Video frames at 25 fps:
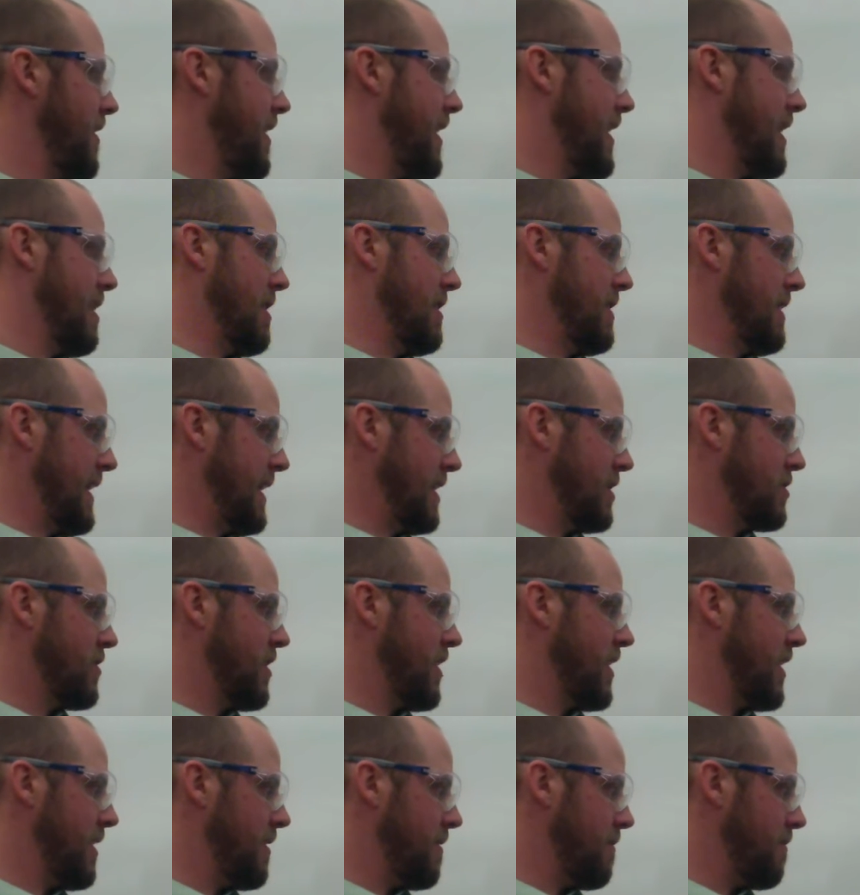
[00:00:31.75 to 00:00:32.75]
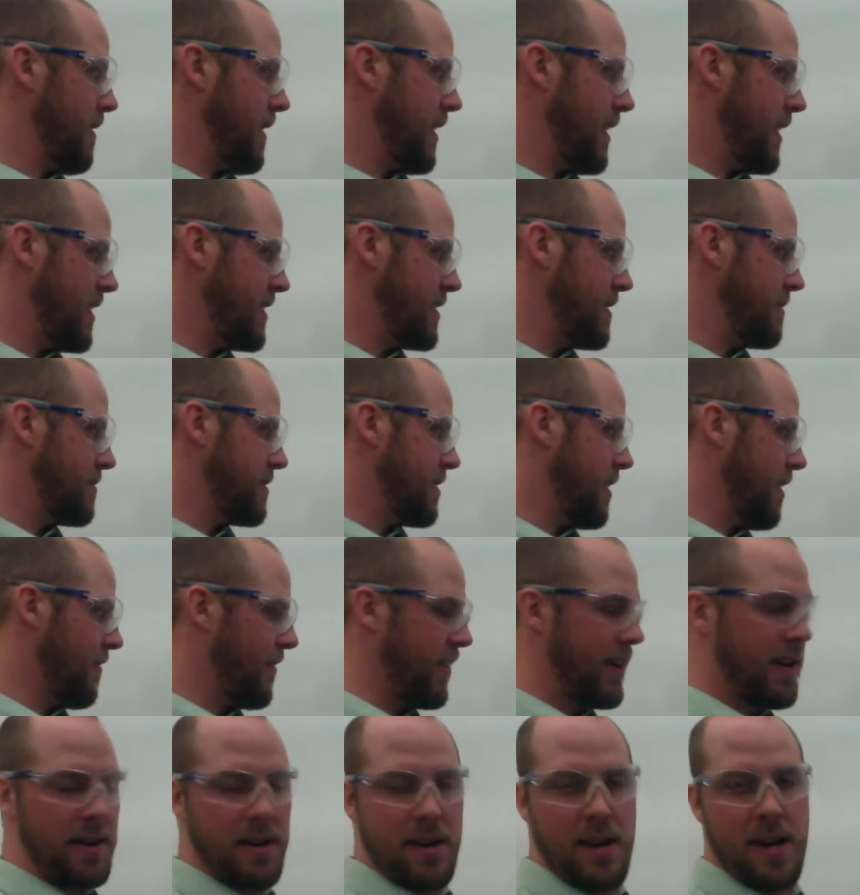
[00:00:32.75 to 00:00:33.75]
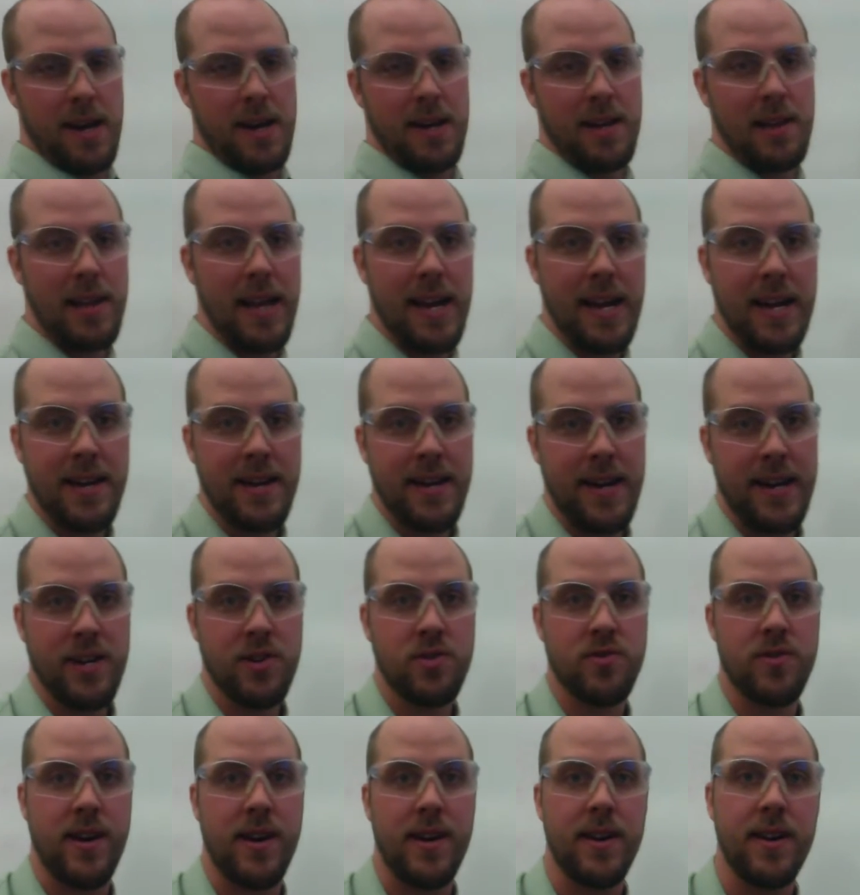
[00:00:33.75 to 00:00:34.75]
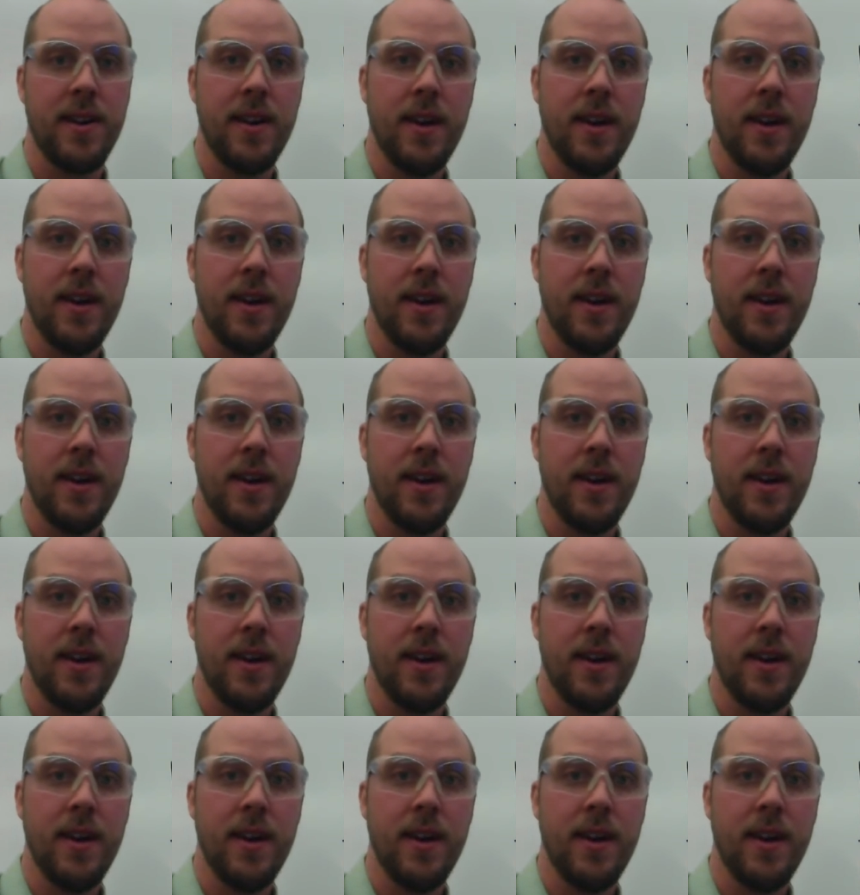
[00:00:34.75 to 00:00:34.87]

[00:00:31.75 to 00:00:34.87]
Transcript: iron nitrate, magnesium sulfate, and lead nitrate.